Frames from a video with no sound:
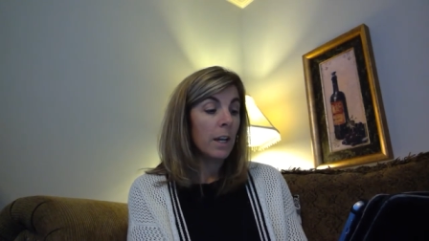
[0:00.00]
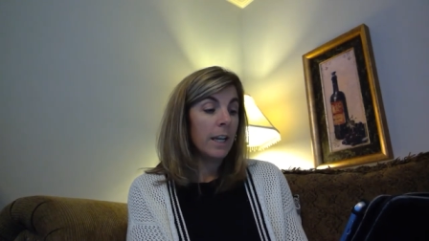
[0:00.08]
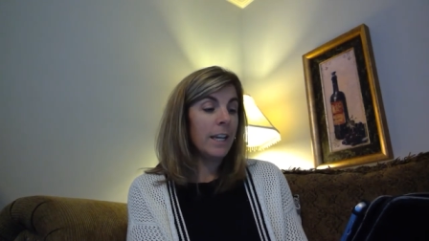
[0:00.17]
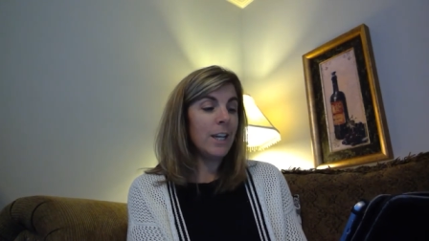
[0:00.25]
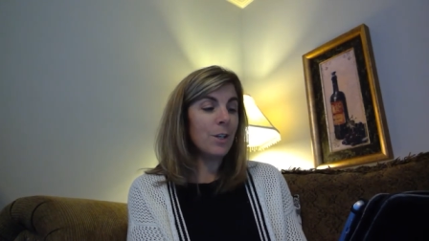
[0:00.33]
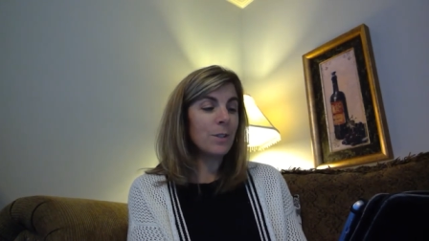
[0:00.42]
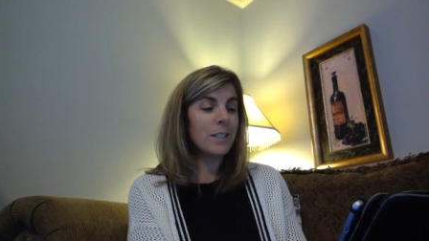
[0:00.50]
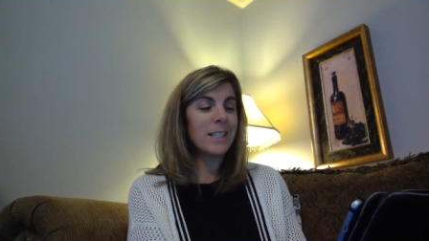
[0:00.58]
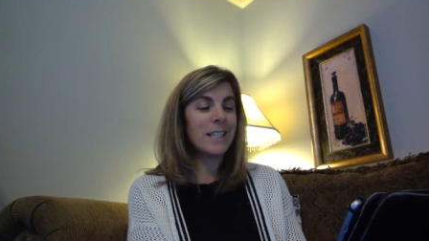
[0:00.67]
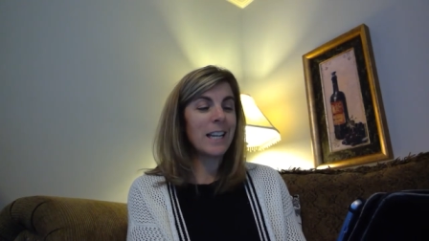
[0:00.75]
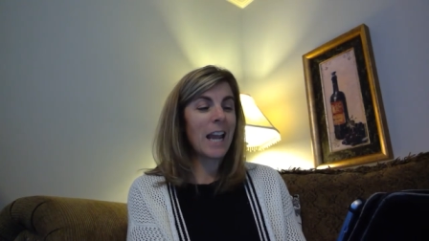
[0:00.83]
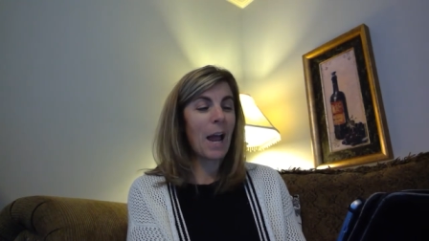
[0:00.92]
He used to
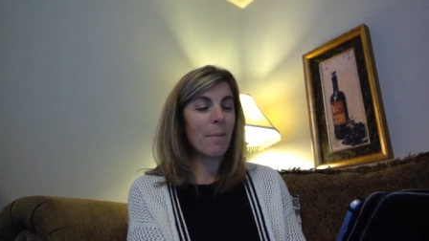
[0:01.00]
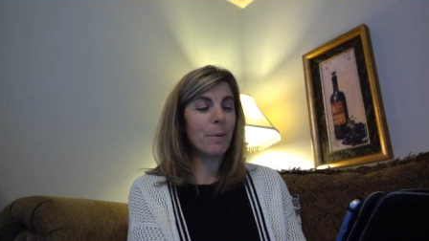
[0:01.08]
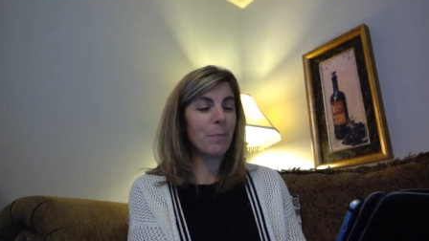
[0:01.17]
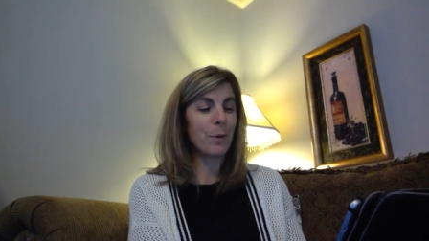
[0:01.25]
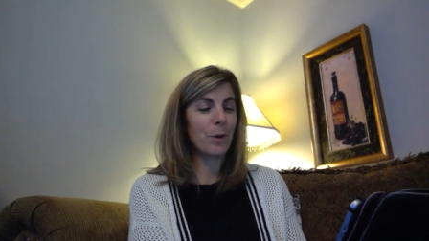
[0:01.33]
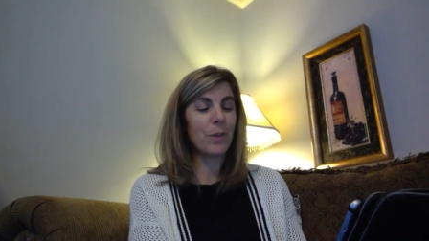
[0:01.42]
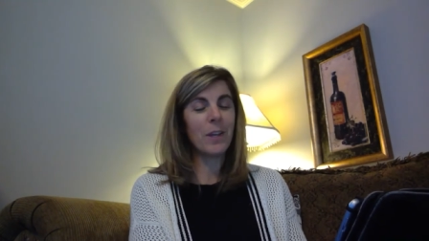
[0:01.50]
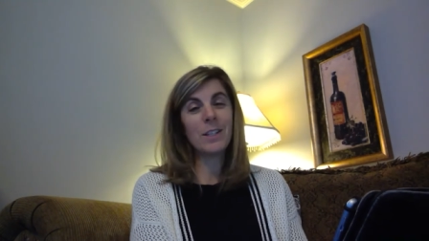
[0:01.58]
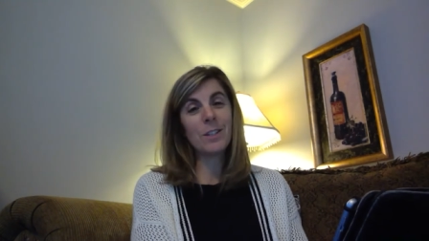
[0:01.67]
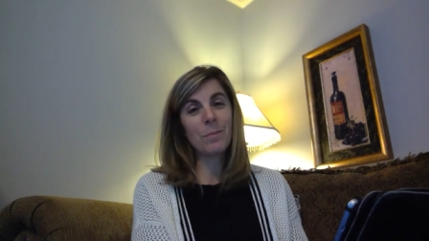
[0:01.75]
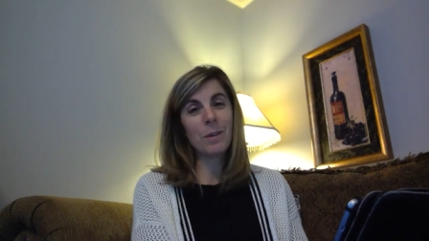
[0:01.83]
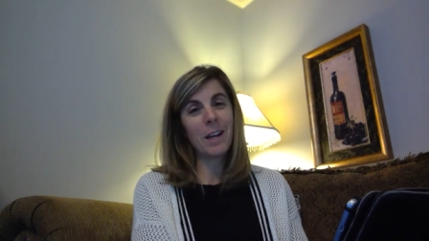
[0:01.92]
sing happy birthday
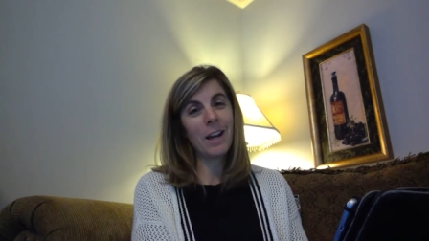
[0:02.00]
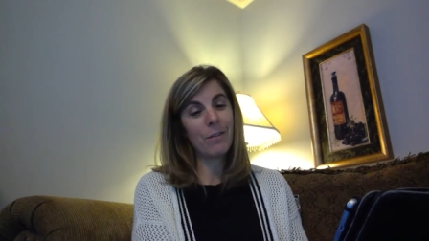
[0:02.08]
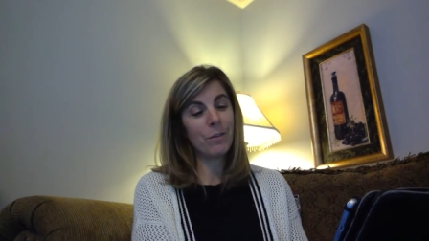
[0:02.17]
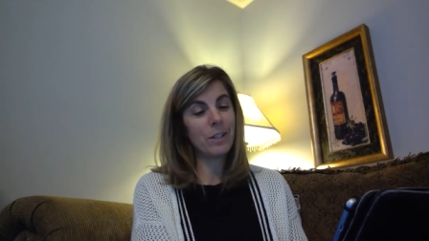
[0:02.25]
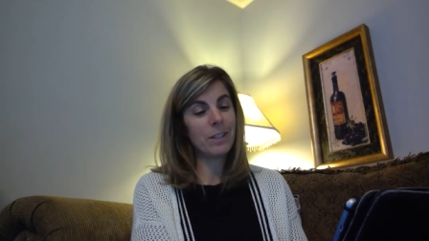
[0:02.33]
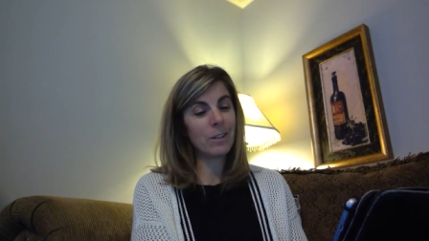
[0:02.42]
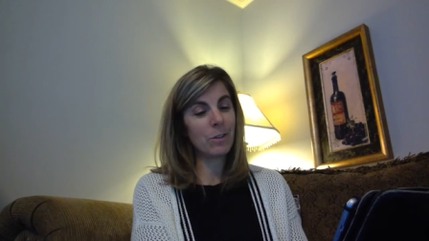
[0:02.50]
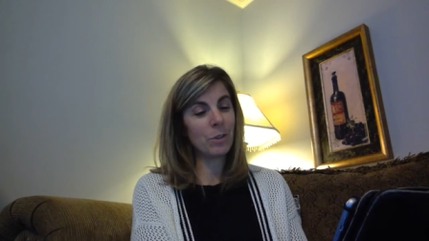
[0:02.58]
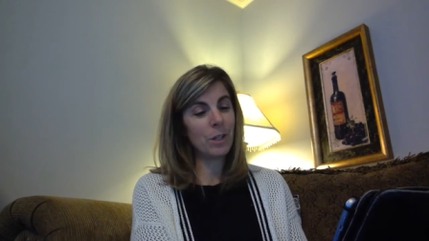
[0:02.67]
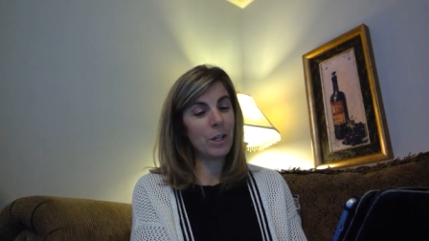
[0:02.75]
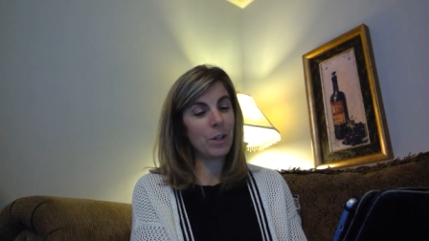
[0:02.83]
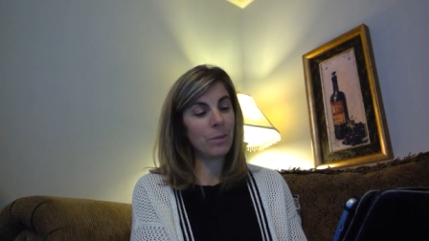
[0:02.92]
to me every single
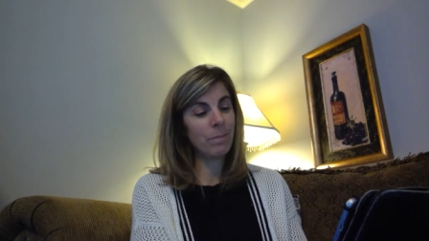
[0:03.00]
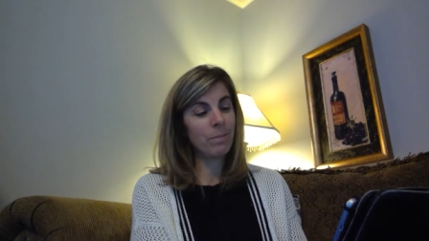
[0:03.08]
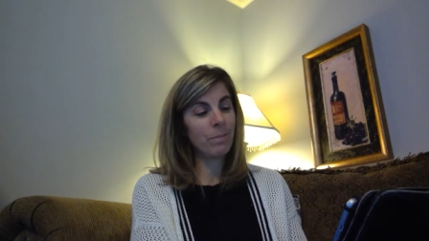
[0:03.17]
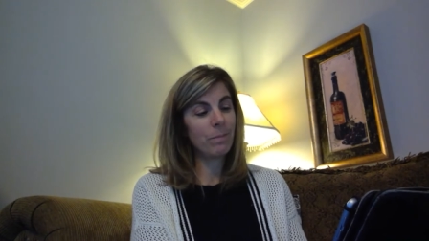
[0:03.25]
year.